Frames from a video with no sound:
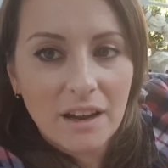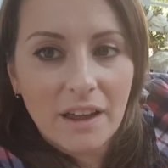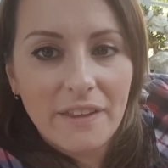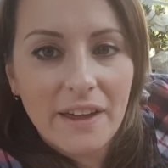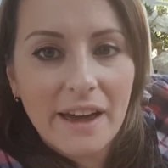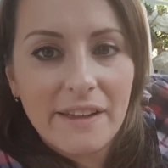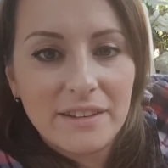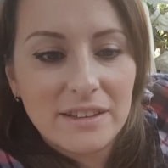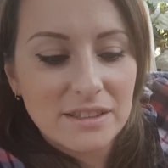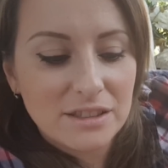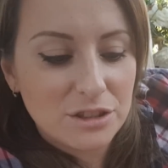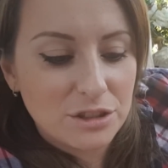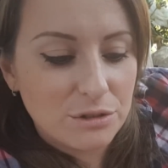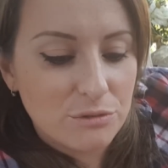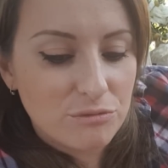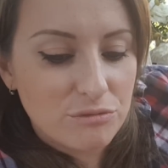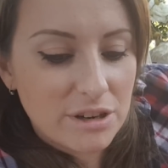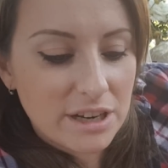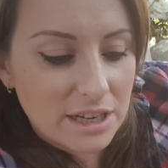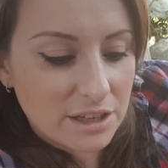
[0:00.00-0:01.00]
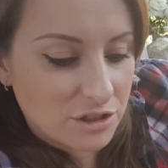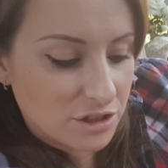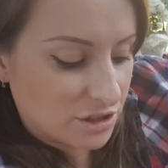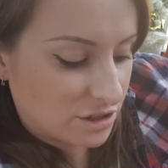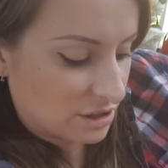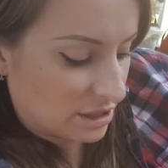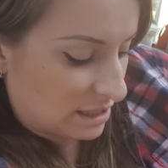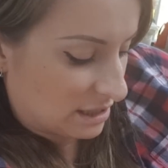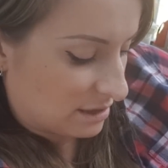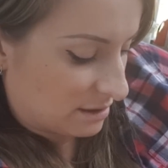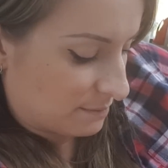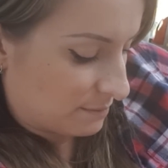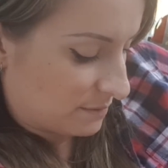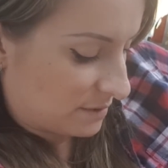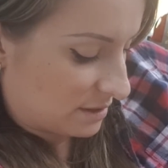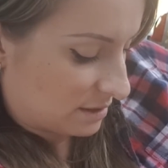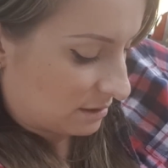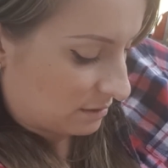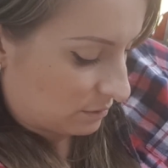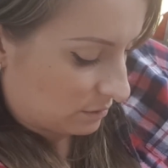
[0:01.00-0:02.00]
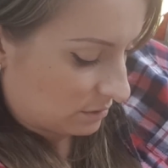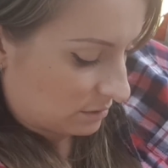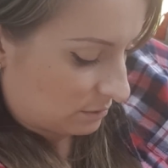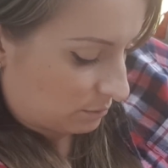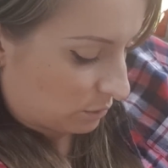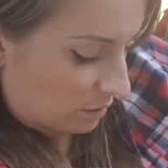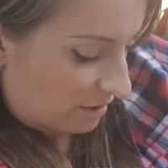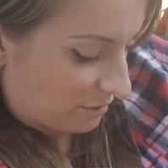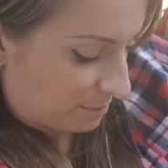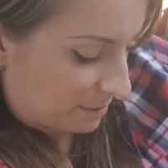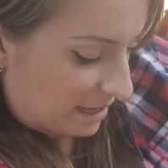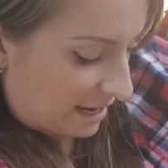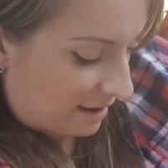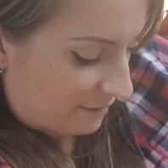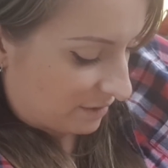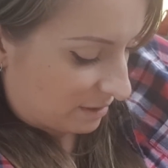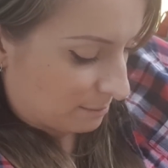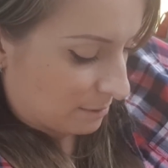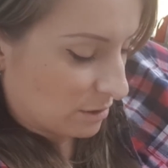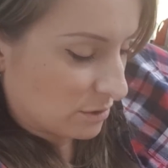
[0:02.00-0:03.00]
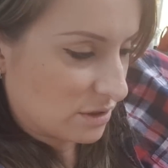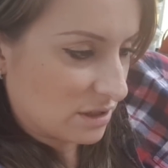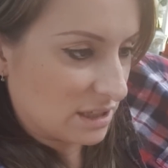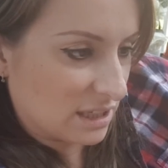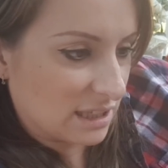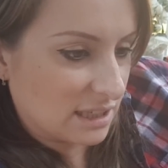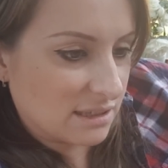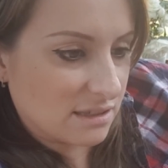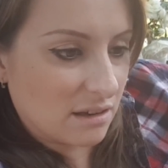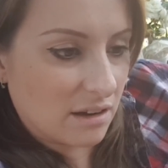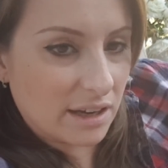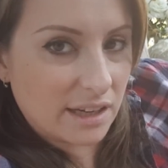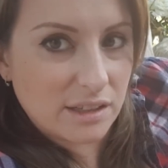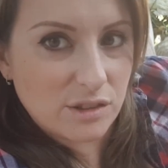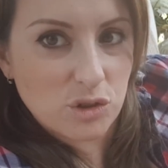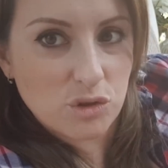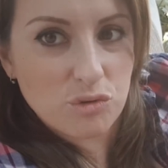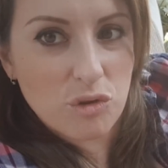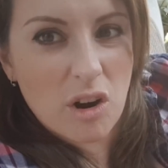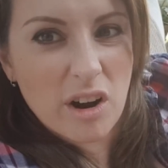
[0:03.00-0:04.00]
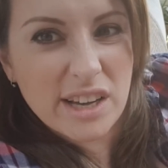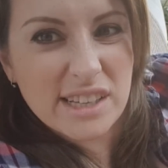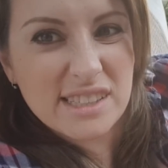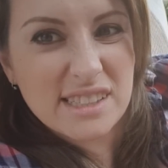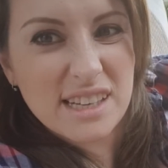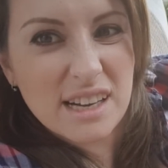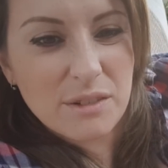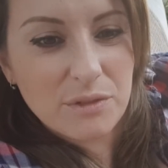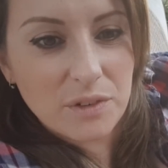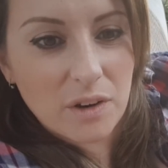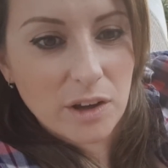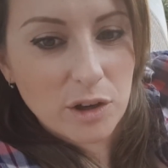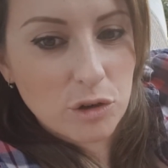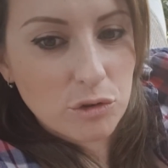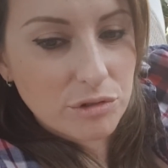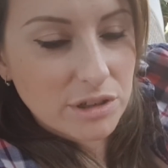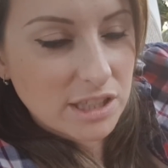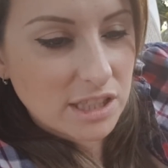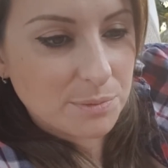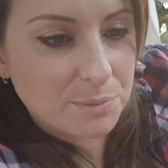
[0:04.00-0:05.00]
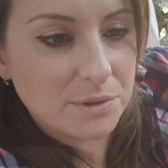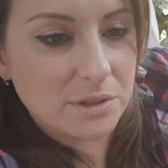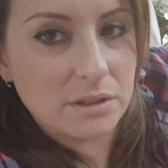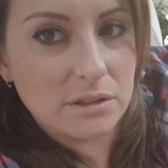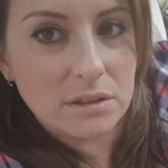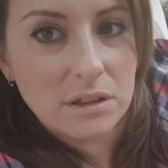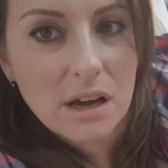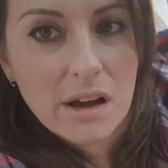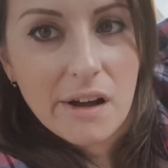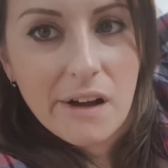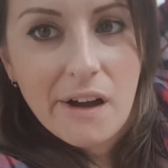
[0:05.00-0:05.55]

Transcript: like that that's too rich. So what I've been having mostly is like dry stuff, like crisps and